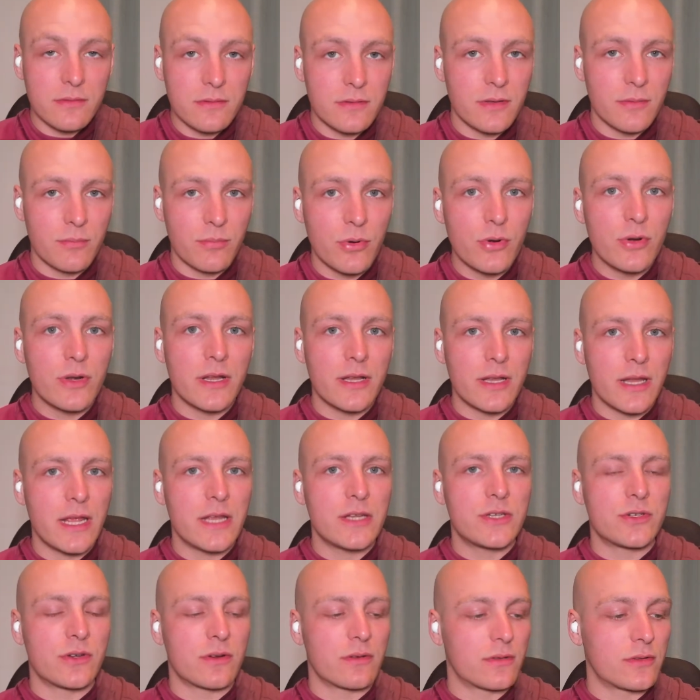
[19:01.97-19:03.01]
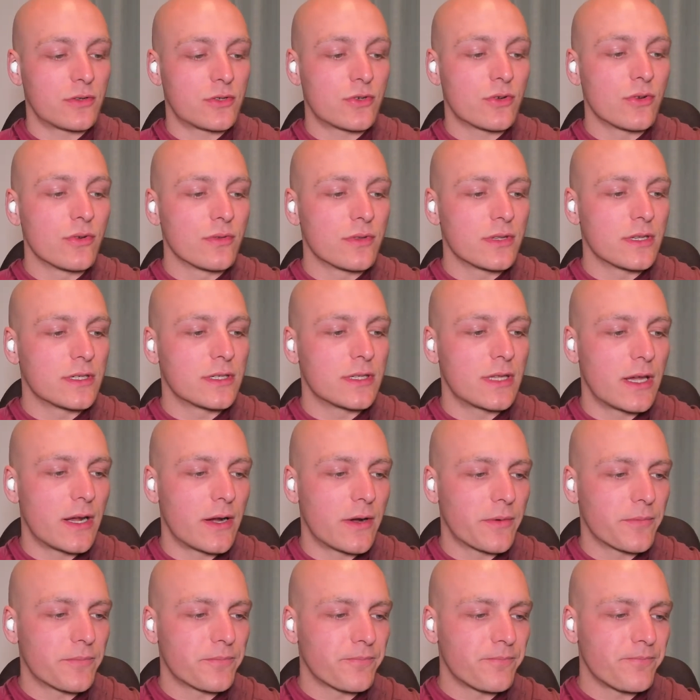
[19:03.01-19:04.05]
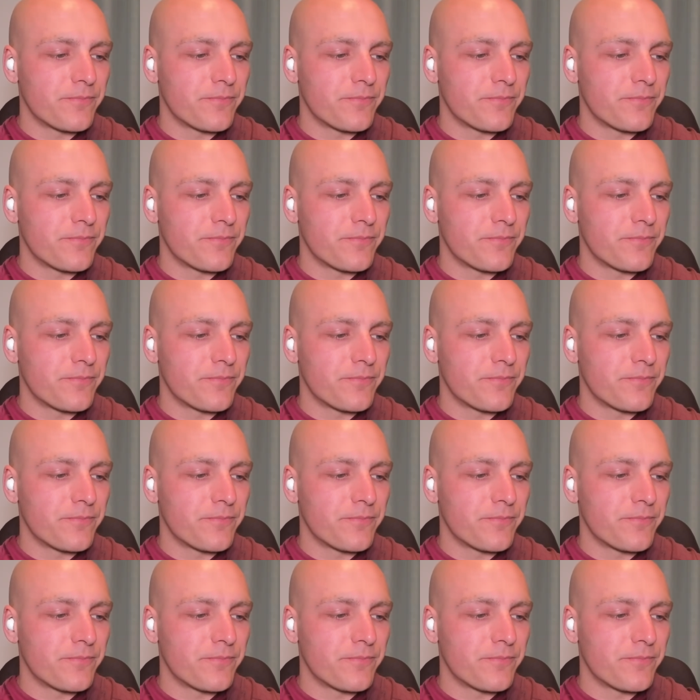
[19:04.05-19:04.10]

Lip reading: the Buddha nature, the truth, is there.